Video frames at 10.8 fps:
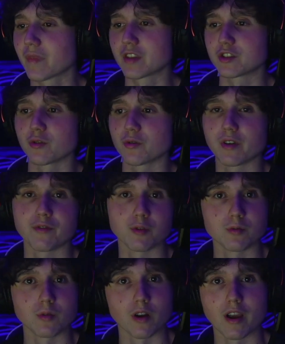So if you
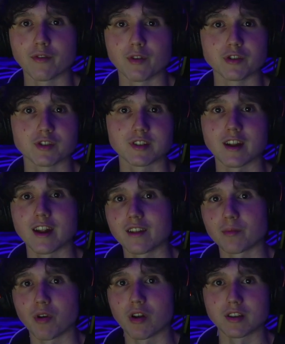are ever interested in any of the
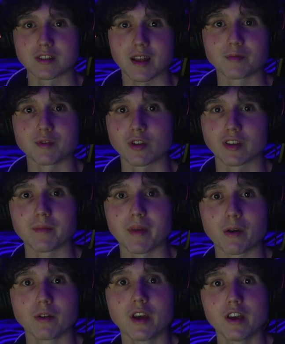products that I'm talking
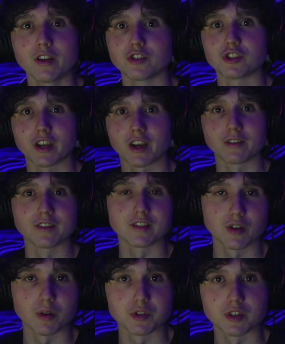about, just check out the
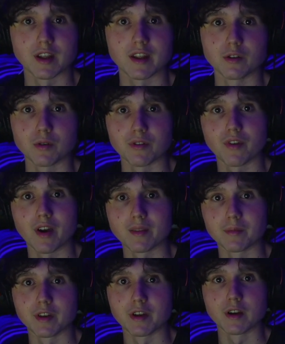description and you can find
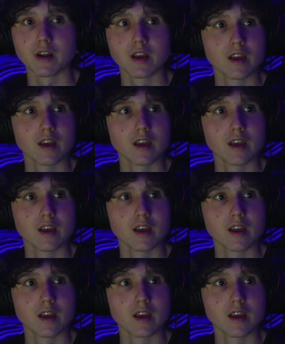them there.